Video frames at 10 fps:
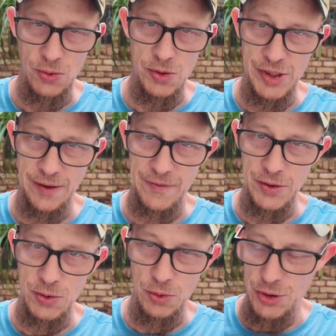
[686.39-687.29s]
tools off
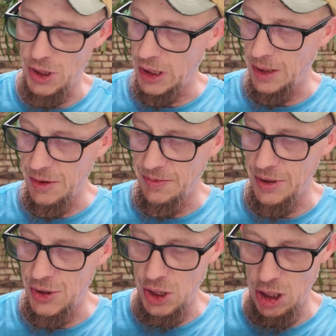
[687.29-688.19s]
the tool truck, I was
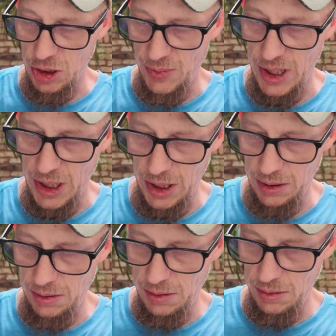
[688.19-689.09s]
pretty shocked by
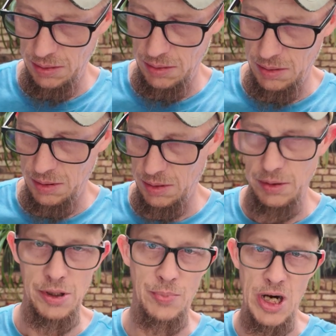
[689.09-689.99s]

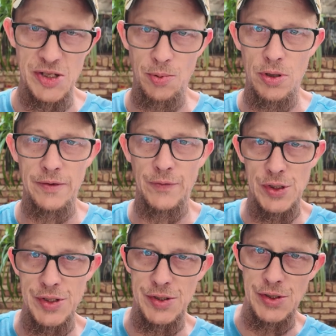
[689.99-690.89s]
the price point
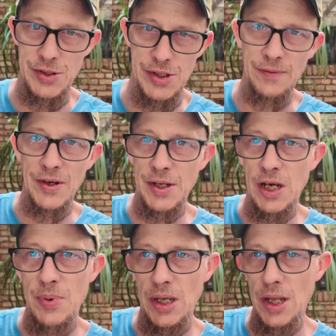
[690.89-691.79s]
versus the Sears stuff. I
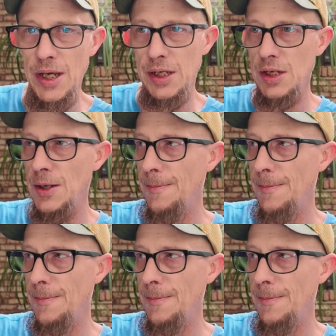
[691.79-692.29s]
think I paid like,